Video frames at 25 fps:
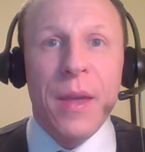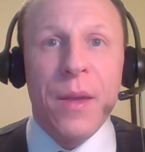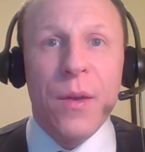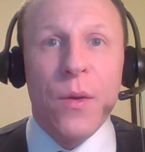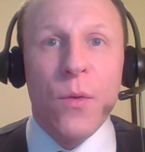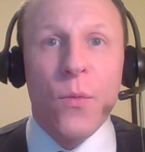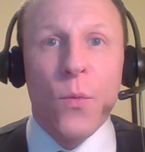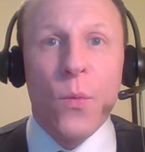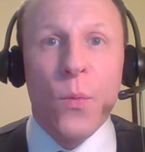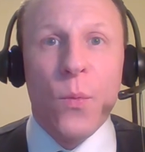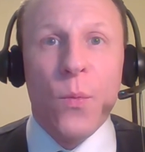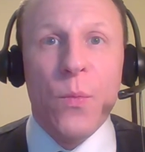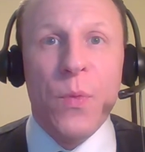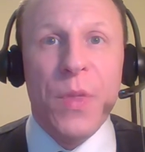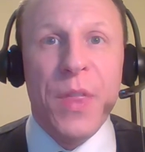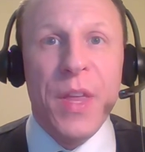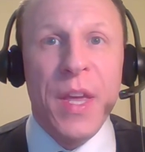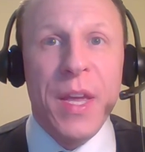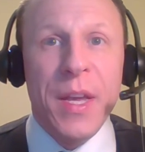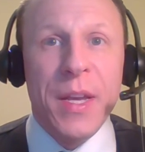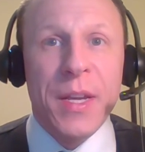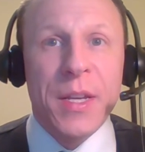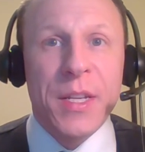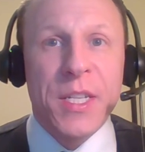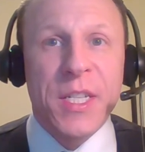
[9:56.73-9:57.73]

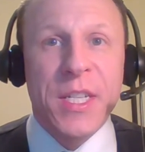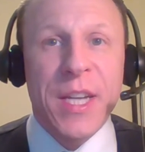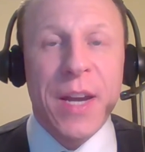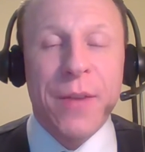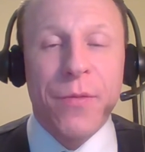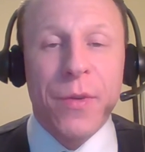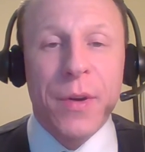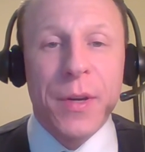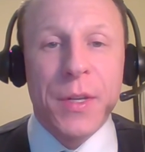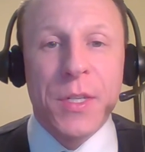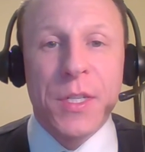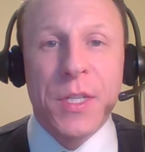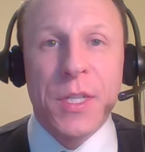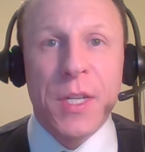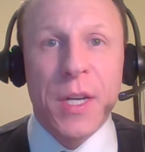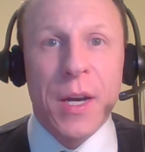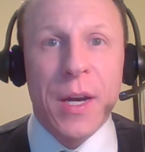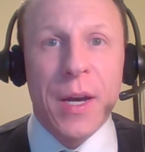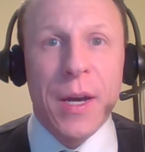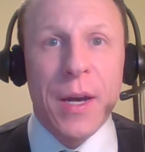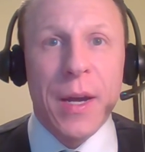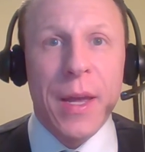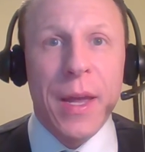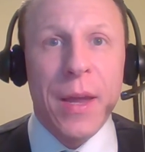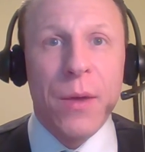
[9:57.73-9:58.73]
the severance,
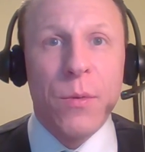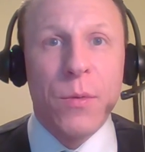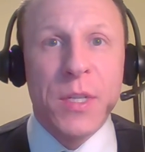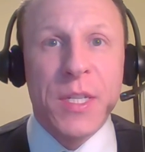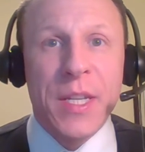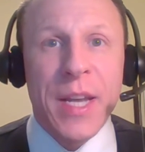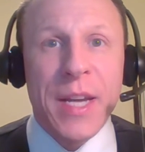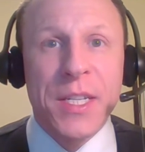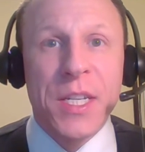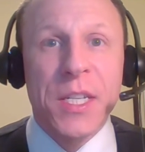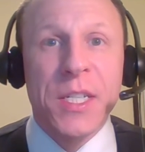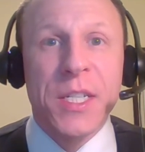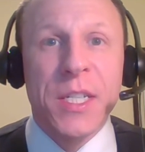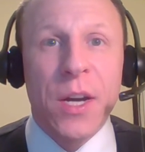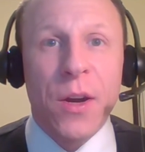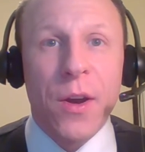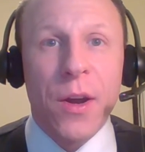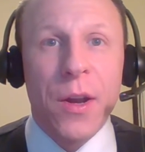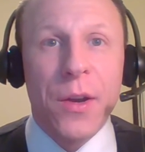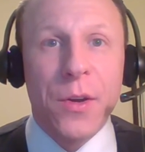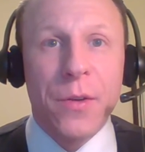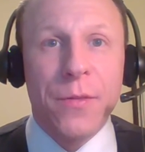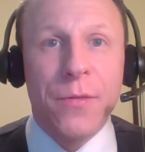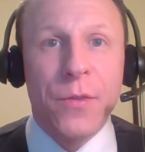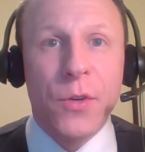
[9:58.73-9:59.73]
it was
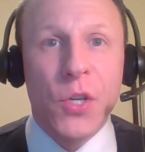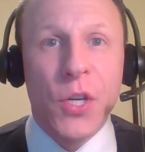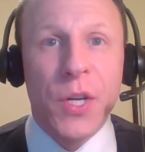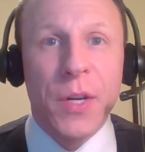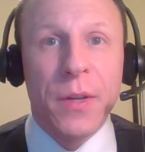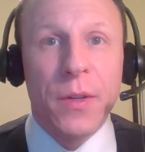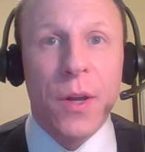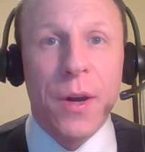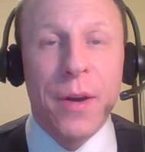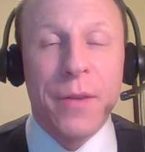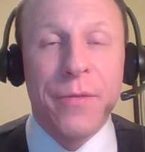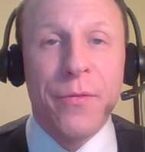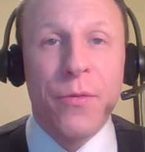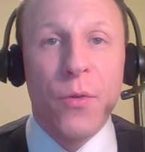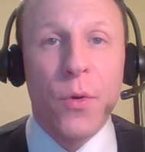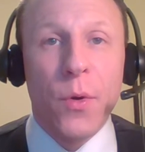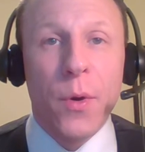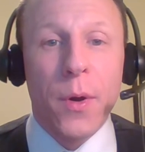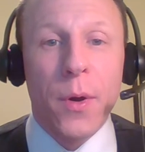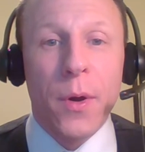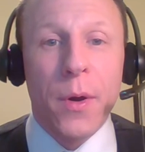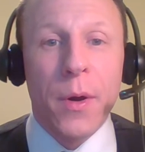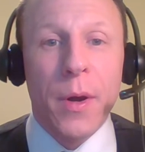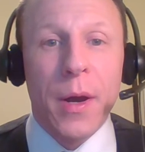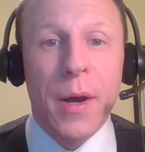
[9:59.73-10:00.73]
necessary under Virginia law
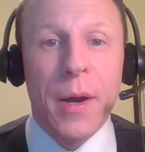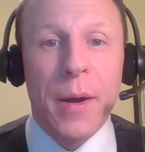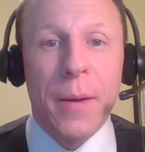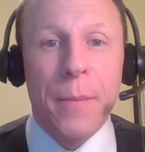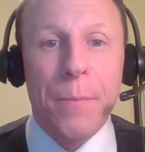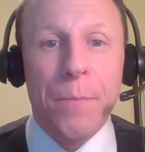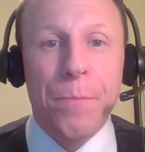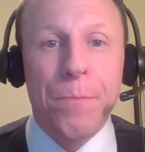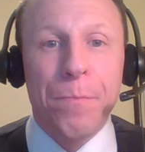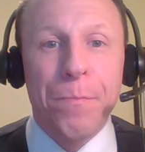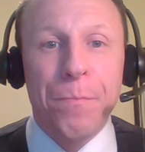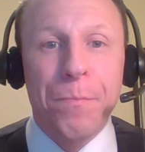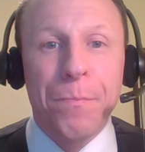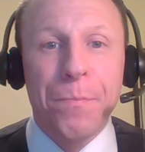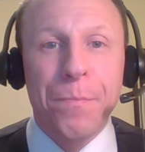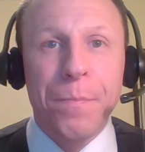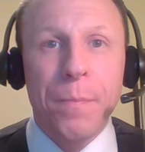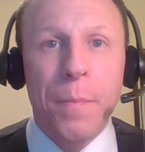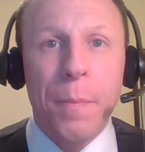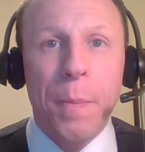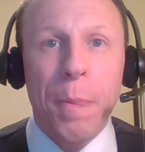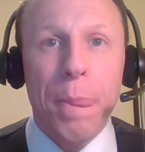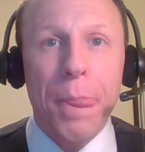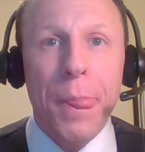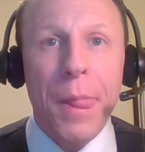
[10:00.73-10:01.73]
for
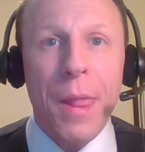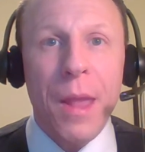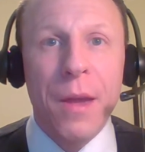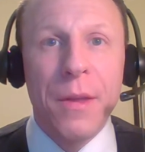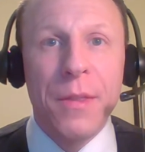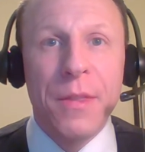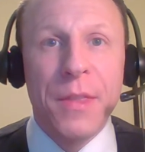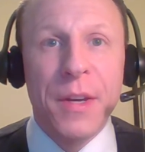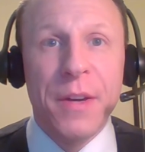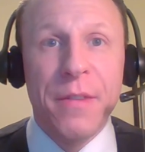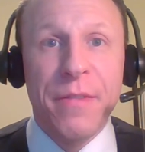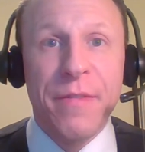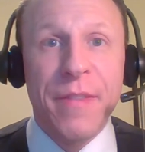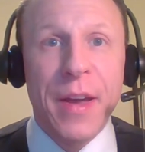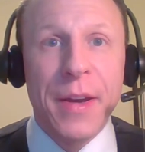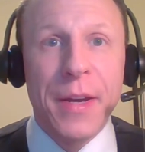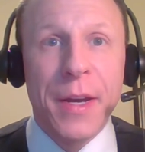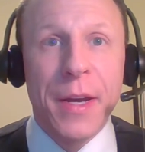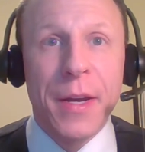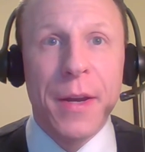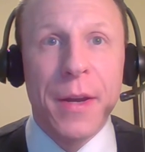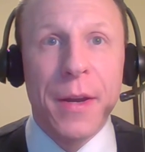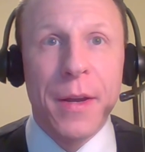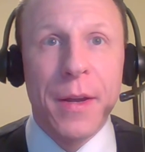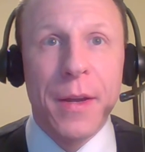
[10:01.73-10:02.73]
the
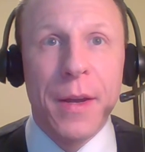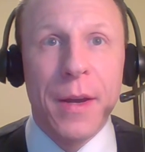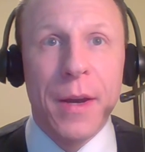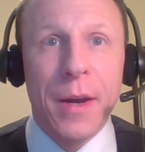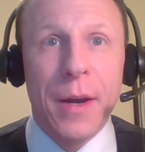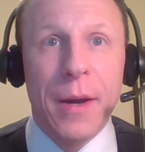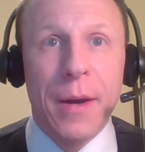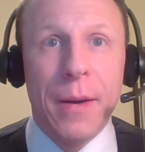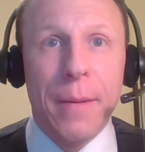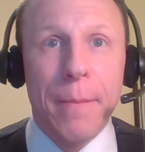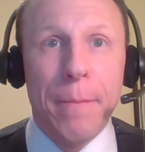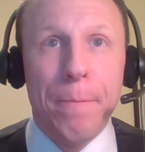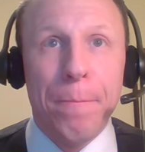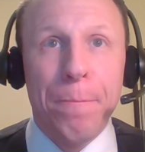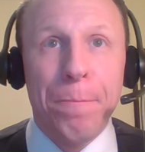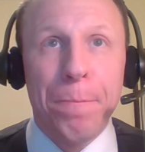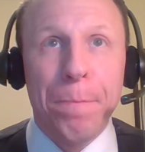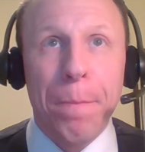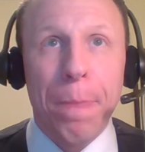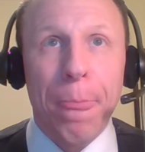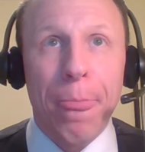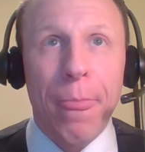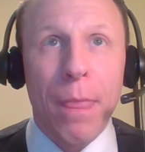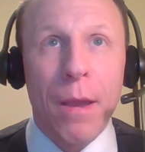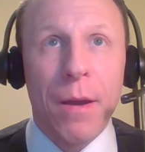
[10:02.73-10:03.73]
defendant,
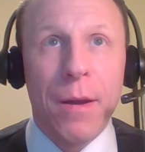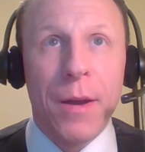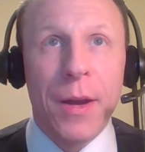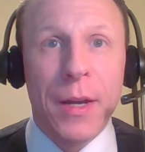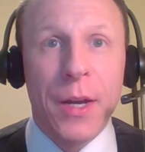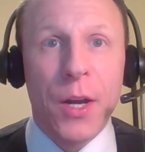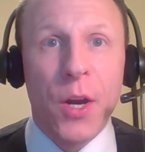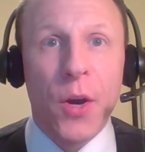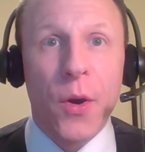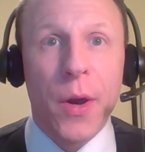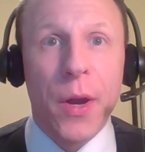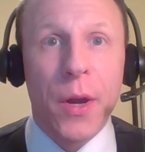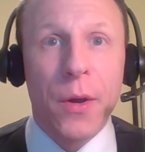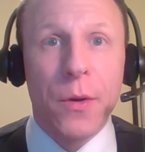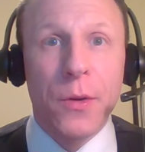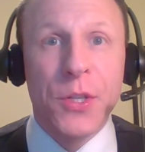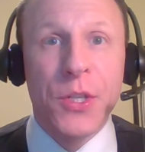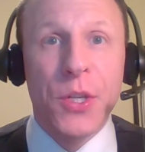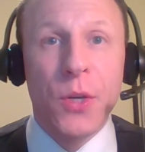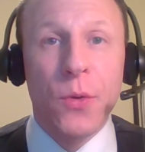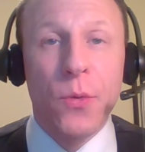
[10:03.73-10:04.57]
Currier,